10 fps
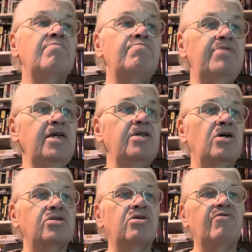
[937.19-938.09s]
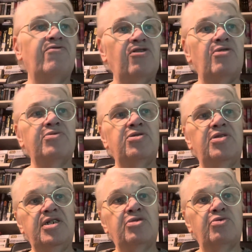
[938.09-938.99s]
Be not conformed to
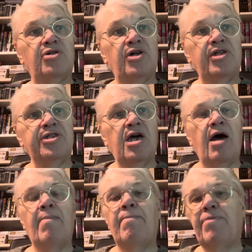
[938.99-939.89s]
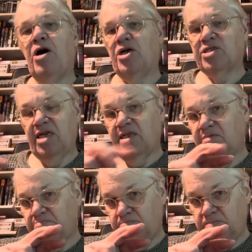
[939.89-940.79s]
this world, but, and
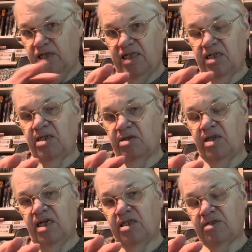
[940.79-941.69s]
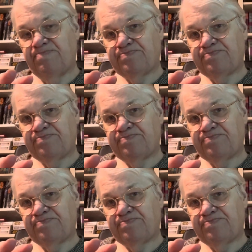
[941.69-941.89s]
listen to this,